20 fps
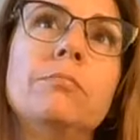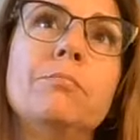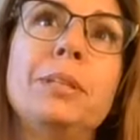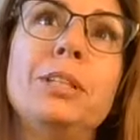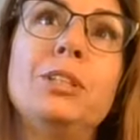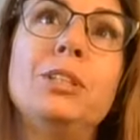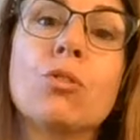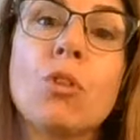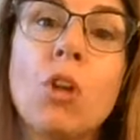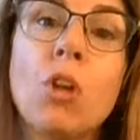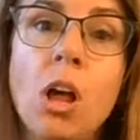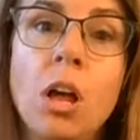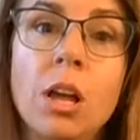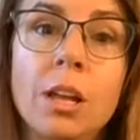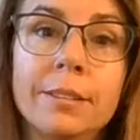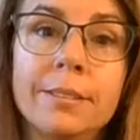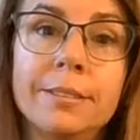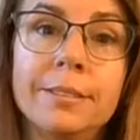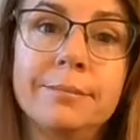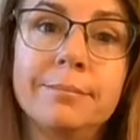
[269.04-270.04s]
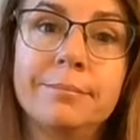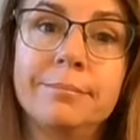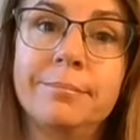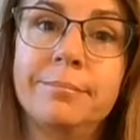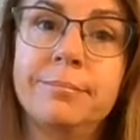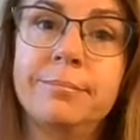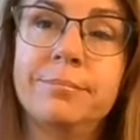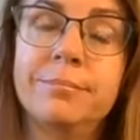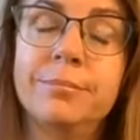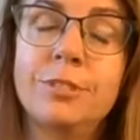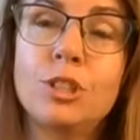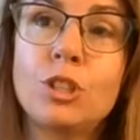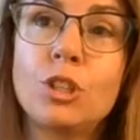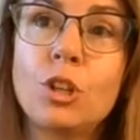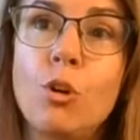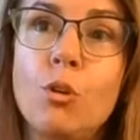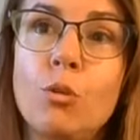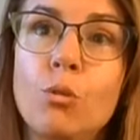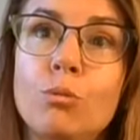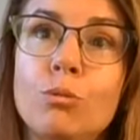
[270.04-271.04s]
be drawn
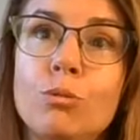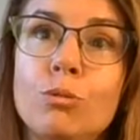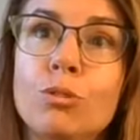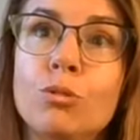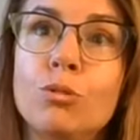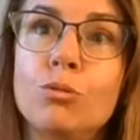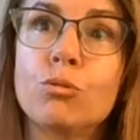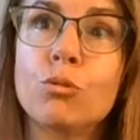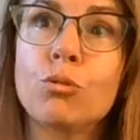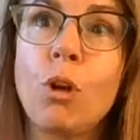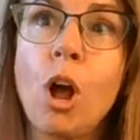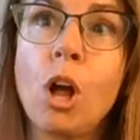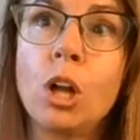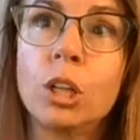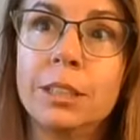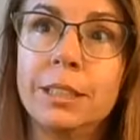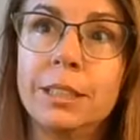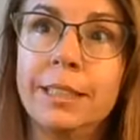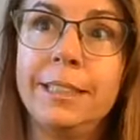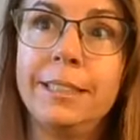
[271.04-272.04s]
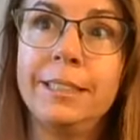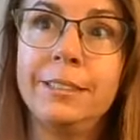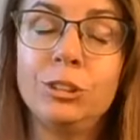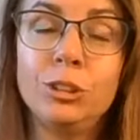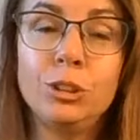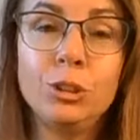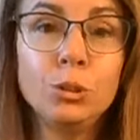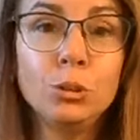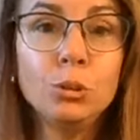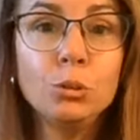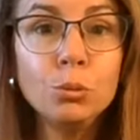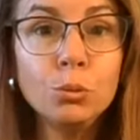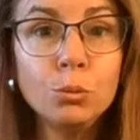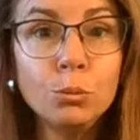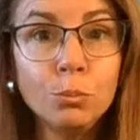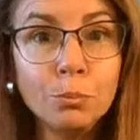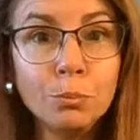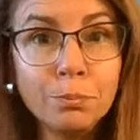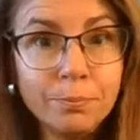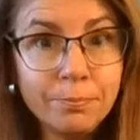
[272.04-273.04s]
so strongly
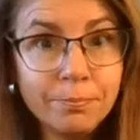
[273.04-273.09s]
to